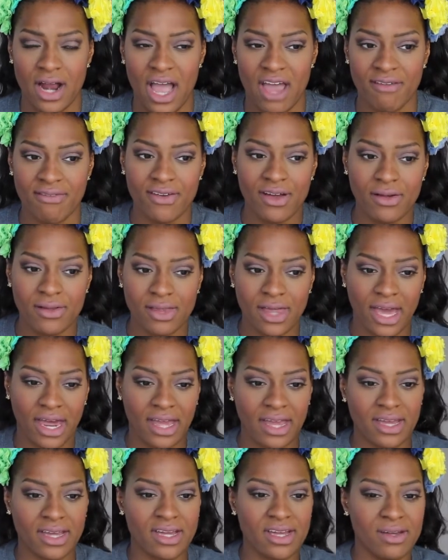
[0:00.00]
I felt
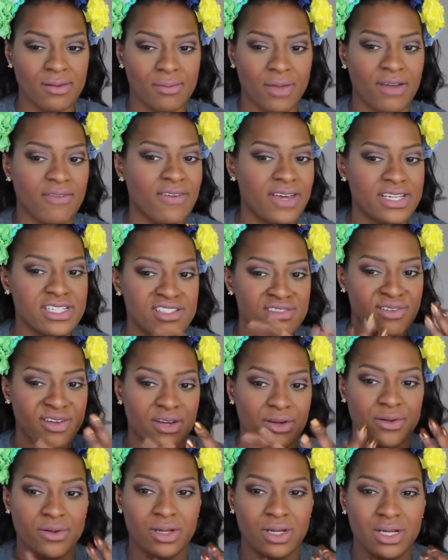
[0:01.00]
like my face
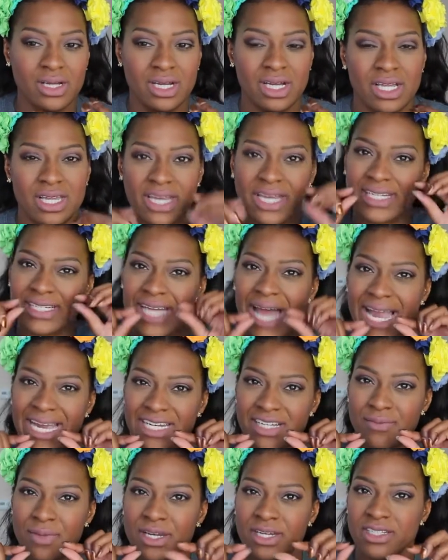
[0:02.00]
felt like a
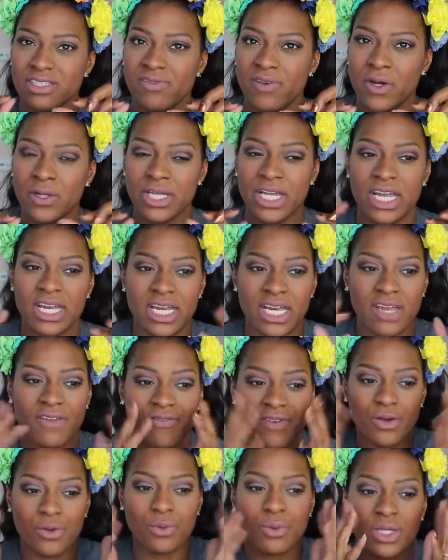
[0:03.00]
tiny bit exfoliated. It
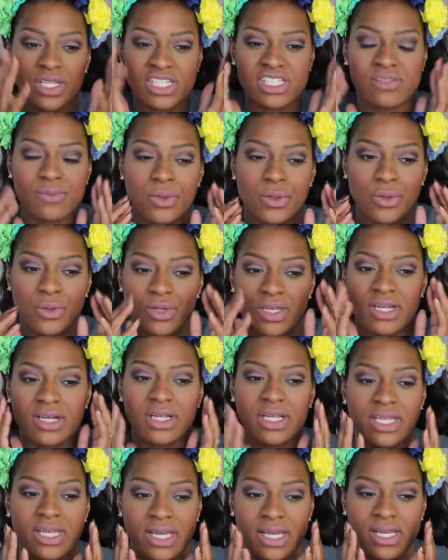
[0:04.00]
felt really smooth and
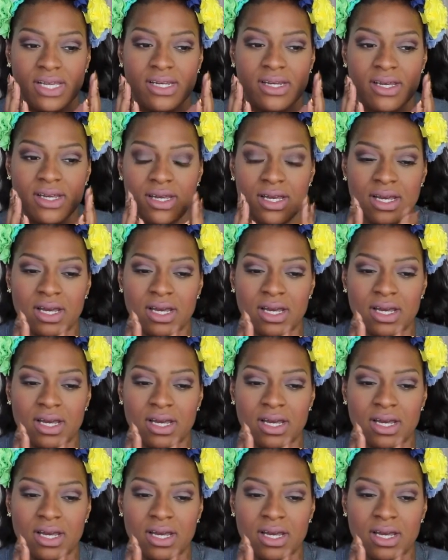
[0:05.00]
clean.